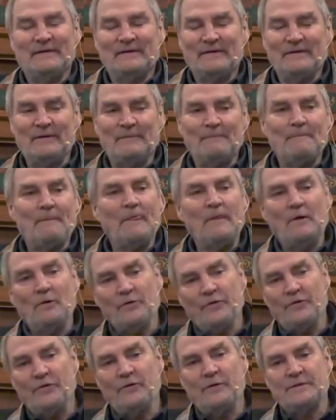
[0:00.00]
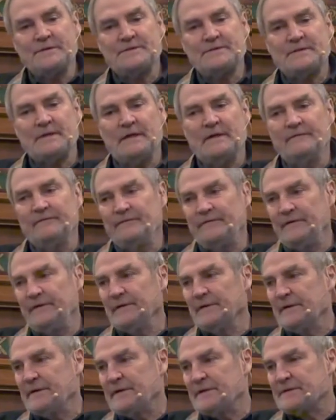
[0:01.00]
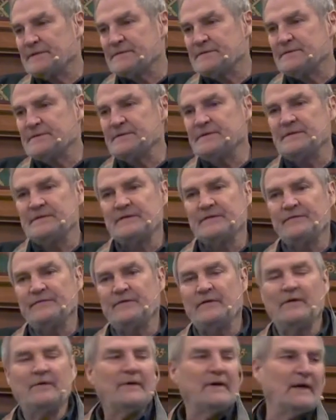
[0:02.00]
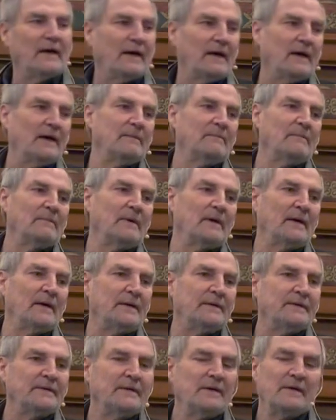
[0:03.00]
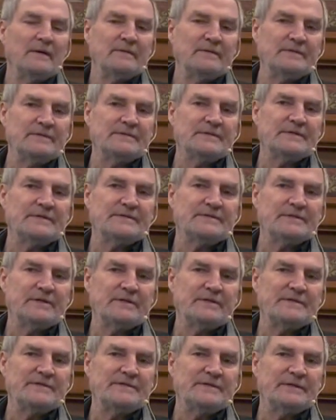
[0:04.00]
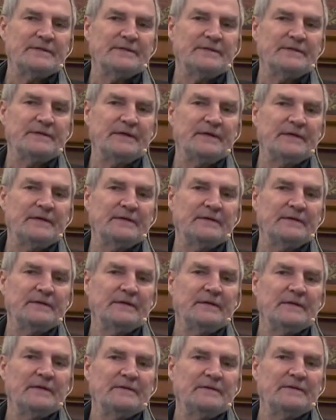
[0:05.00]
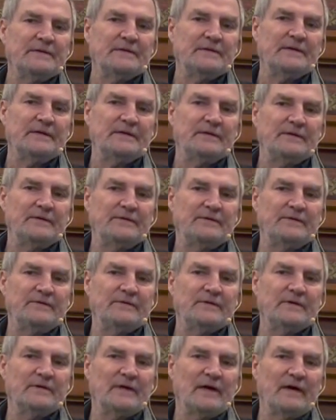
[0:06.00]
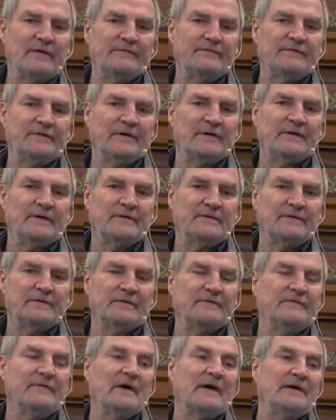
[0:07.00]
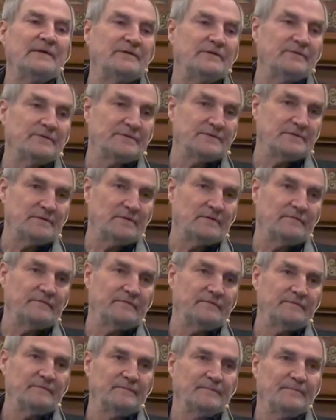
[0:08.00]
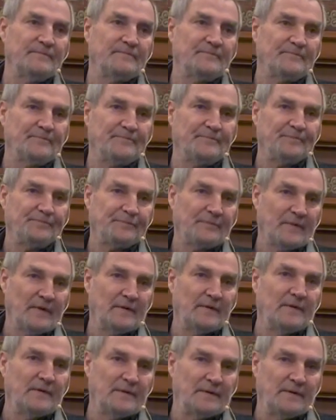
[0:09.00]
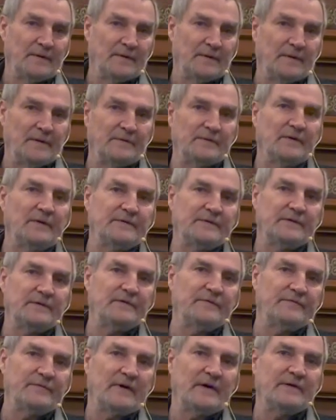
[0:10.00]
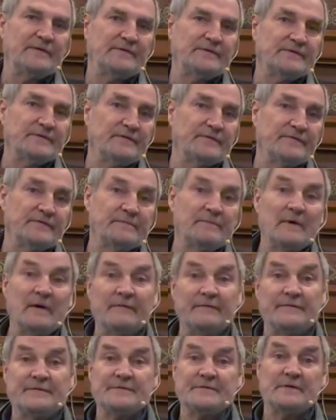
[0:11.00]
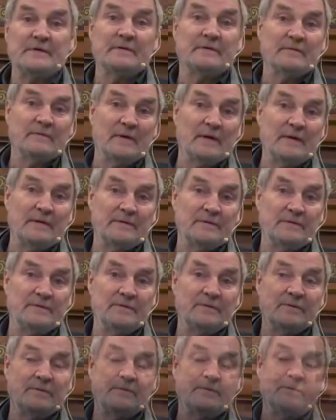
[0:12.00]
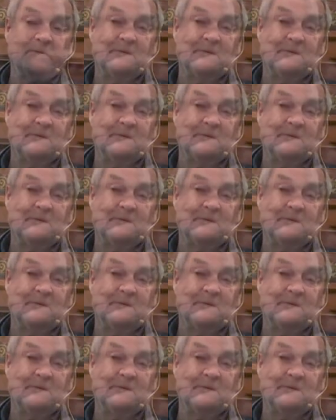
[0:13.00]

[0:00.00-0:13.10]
Now, your thoughts and feelings, this very heart mind, which is an astonishing thing to think you do not have to divide yourself. And not to divide yourself is a marvelous thing, right? You know.